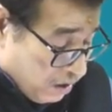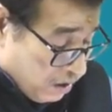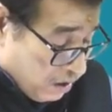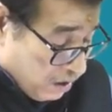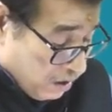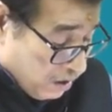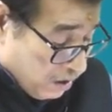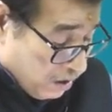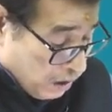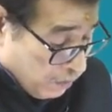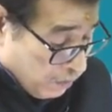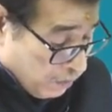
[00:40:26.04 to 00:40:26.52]

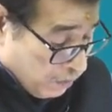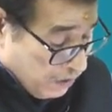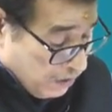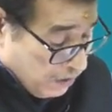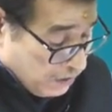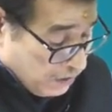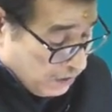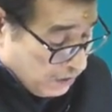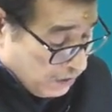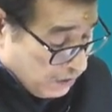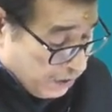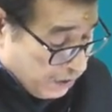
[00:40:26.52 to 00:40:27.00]
It
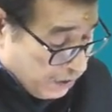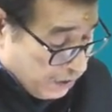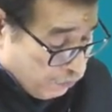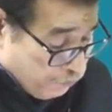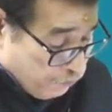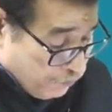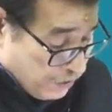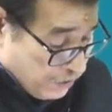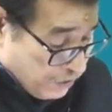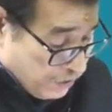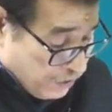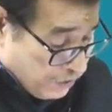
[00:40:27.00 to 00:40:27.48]
means head
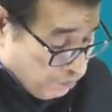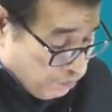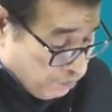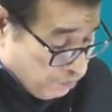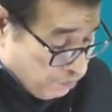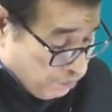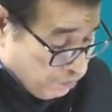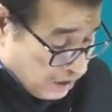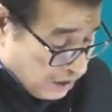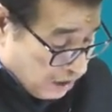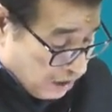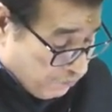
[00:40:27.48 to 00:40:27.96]
office
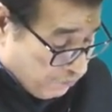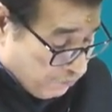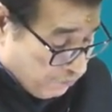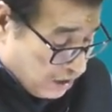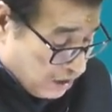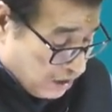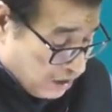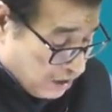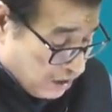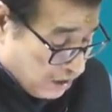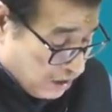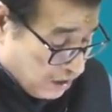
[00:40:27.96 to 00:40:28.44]
must have
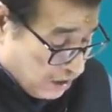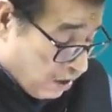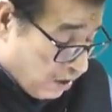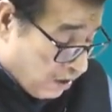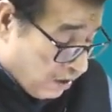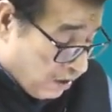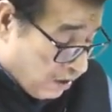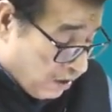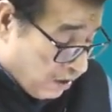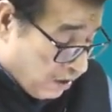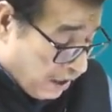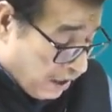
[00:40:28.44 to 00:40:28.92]
sent
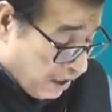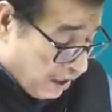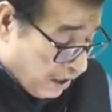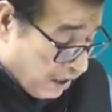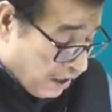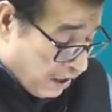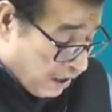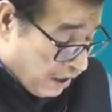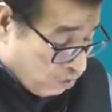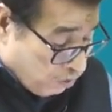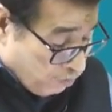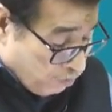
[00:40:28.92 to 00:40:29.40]

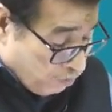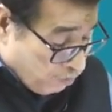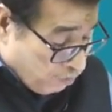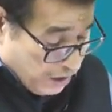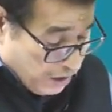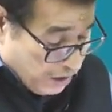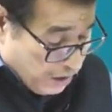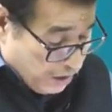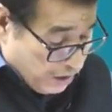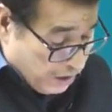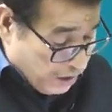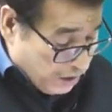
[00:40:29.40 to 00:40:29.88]
cash to
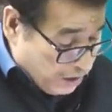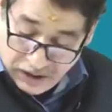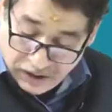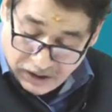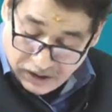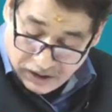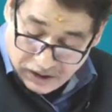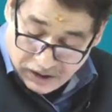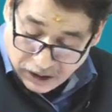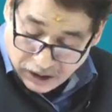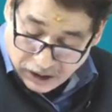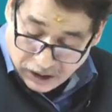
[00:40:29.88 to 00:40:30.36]
meet these
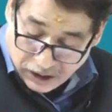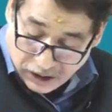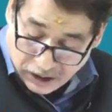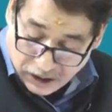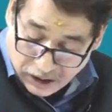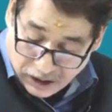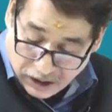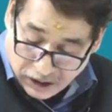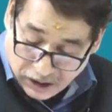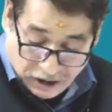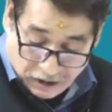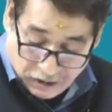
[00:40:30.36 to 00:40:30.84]

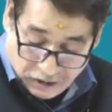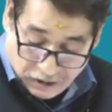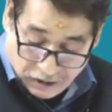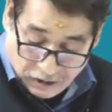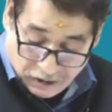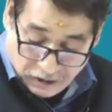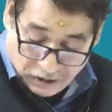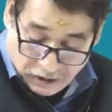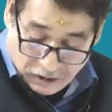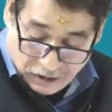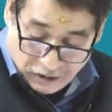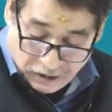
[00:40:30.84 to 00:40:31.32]
expenses,
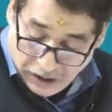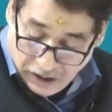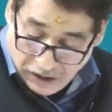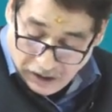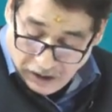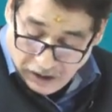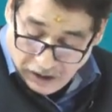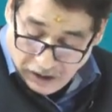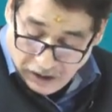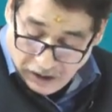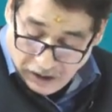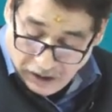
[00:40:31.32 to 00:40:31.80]

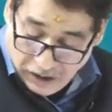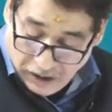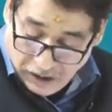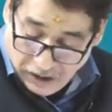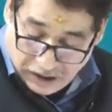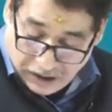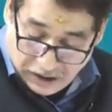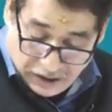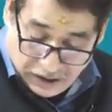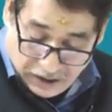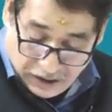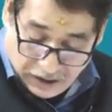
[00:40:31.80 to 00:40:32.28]

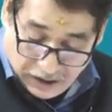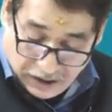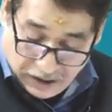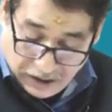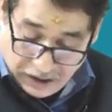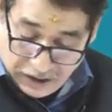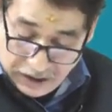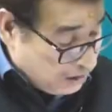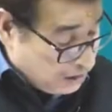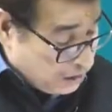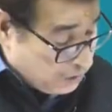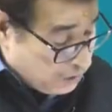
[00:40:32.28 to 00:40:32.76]
salary and other
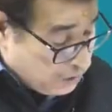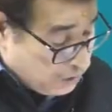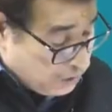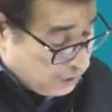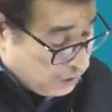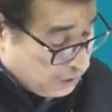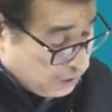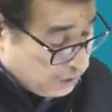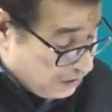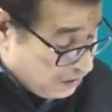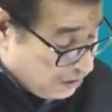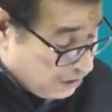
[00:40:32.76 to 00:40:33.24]

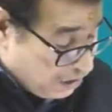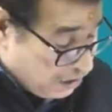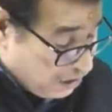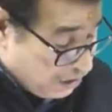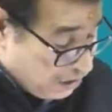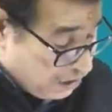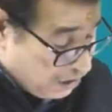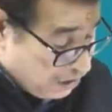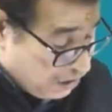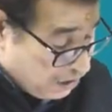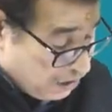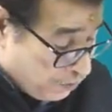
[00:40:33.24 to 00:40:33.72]
expenses,
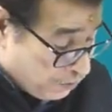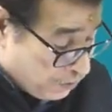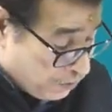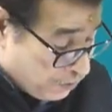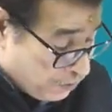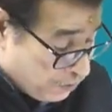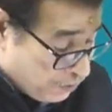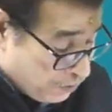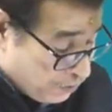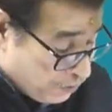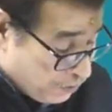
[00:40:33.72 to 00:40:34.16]
7,000.